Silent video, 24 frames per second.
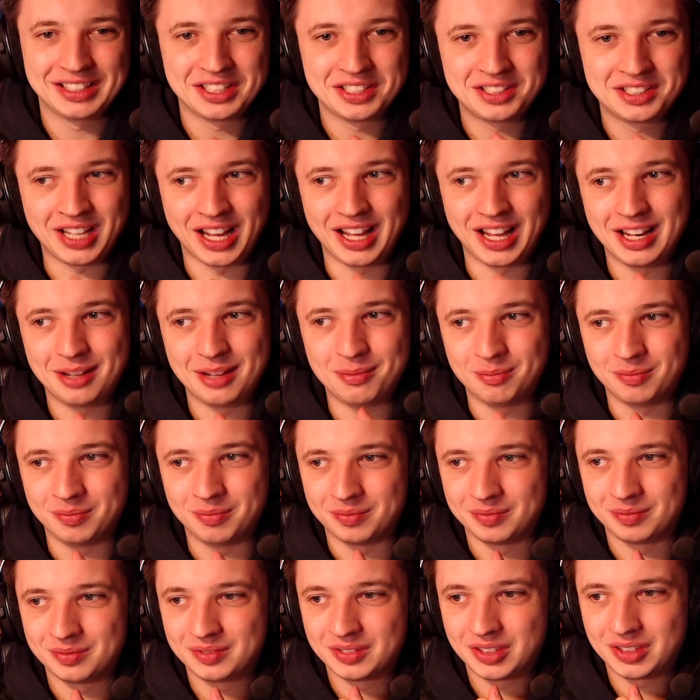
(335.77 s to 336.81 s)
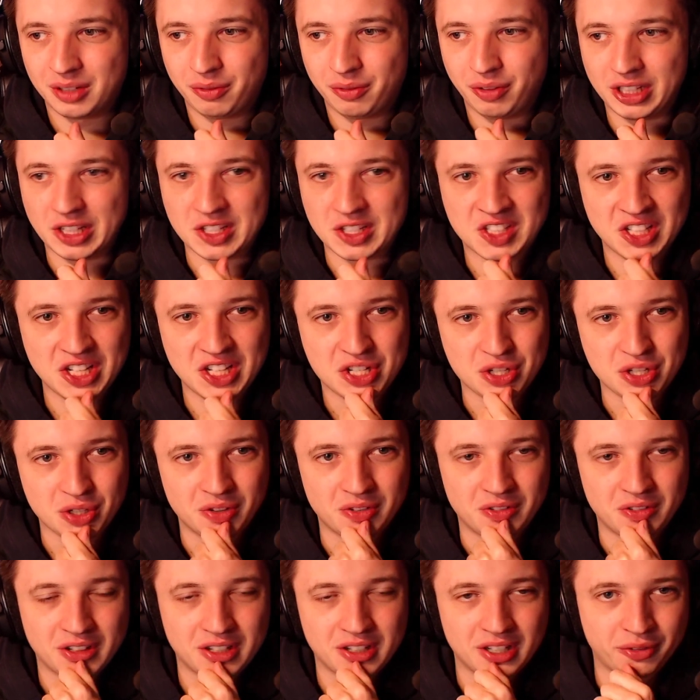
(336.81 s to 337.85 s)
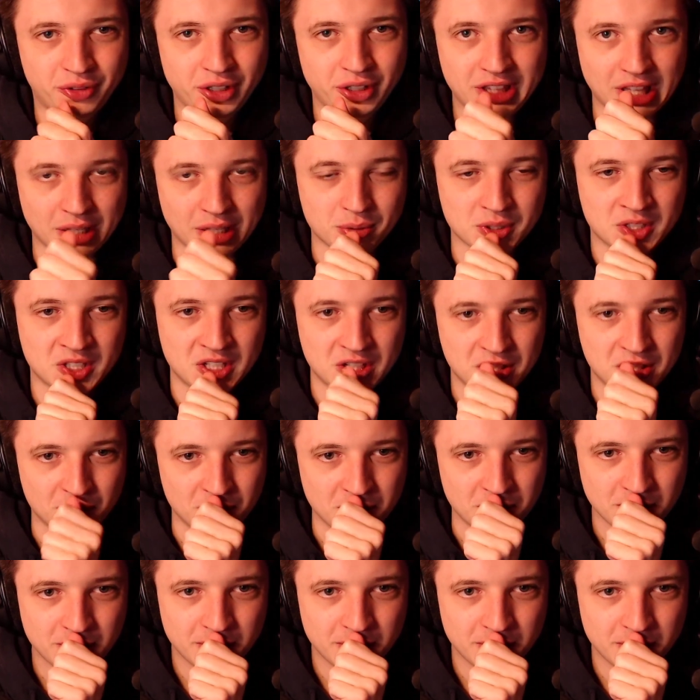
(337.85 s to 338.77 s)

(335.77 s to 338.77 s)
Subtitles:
Tell him. I think that's Sejun. I think that was Sejun.